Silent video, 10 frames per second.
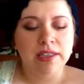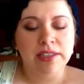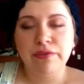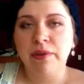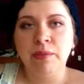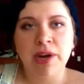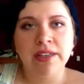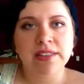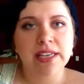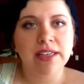different
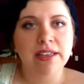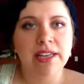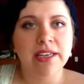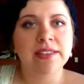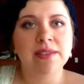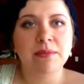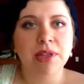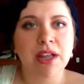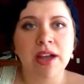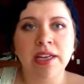brands like NYX,
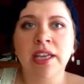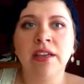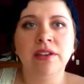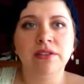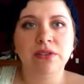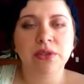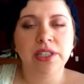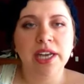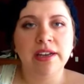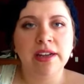Milani,
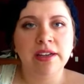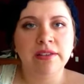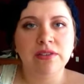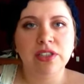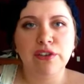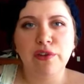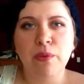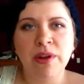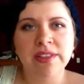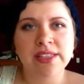Jordana, different
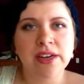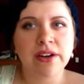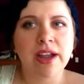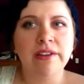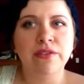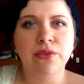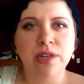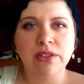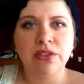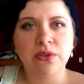ones that are kind of
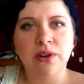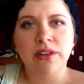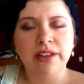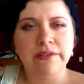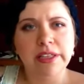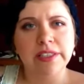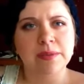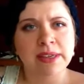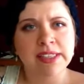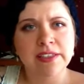drugstore level
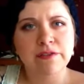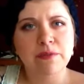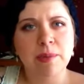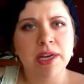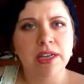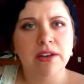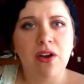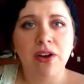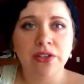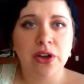expensive but
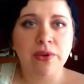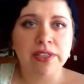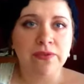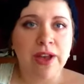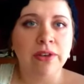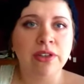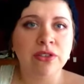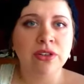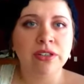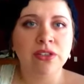aren't always found in
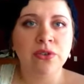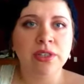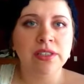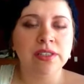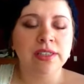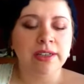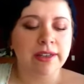drugstores.